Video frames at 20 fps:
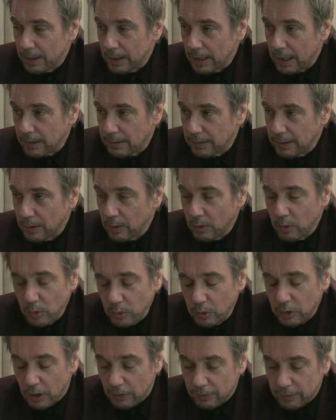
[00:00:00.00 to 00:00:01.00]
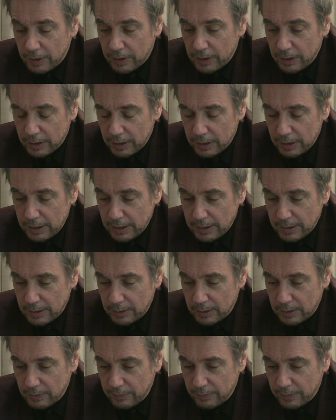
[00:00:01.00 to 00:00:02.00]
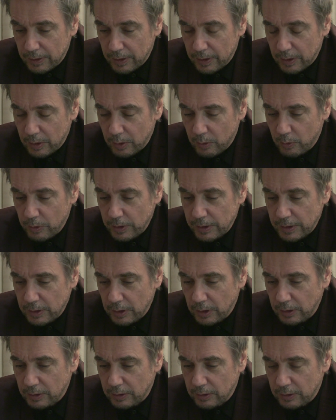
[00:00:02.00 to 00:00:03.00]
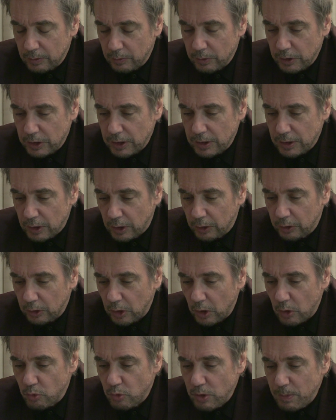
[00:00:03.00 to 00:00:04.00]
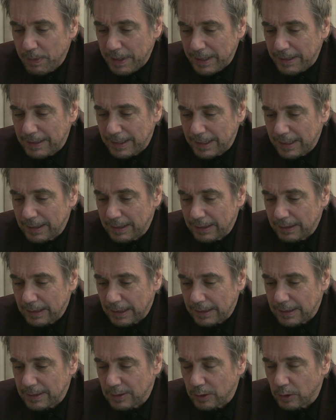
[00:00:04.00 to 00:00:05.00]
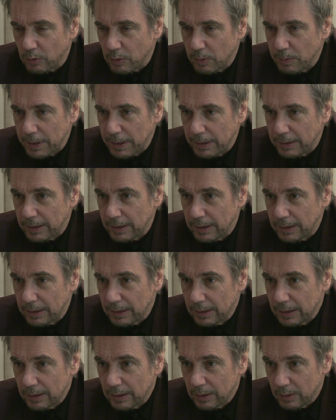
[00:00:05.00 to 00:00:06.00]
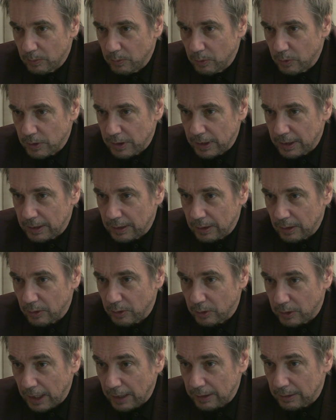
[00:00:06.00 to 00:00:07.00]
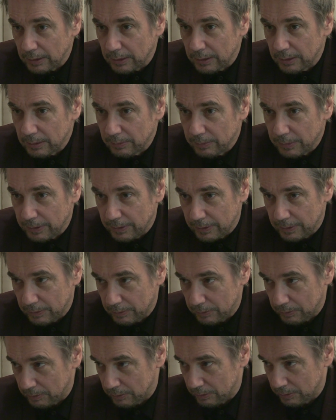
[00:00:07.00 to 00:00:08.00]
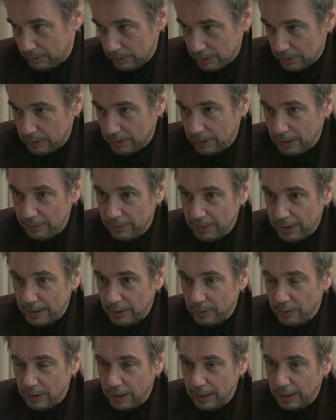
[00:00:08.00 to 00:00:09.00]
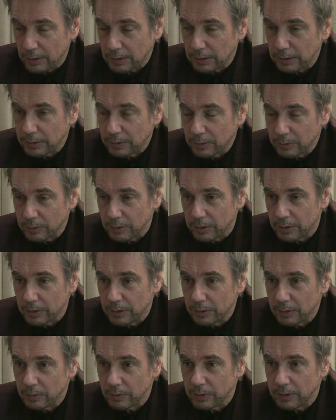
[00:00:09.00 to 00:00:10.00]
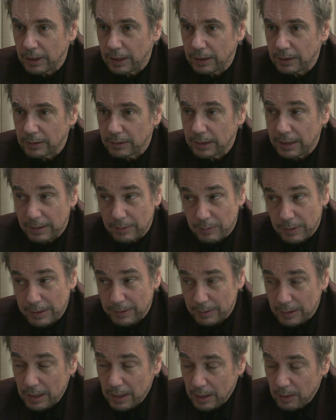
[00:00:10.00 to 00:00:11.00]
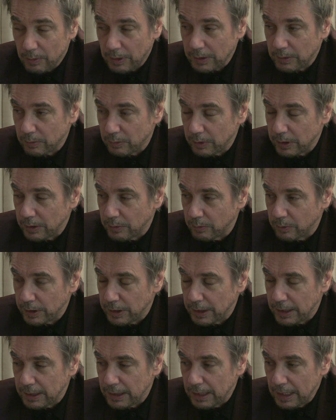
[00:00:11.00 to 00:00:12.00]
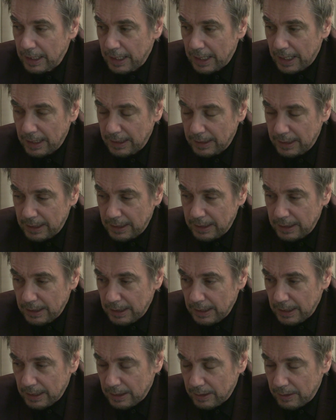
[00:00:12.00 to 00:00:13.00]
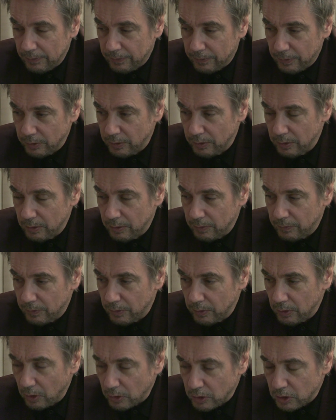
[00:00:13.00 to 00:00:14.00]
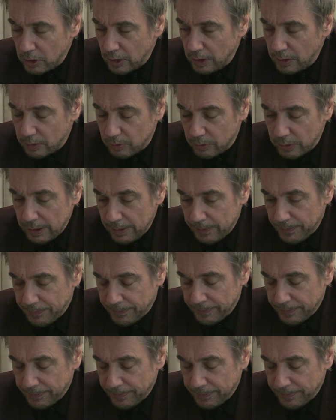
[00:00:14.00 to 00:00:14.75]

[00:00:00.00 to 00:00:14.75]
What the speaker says: I think a good cover is a cover which is not repeating the music or the title, but giving another angle to the title. That is what we did. And then for the Oxygen 3,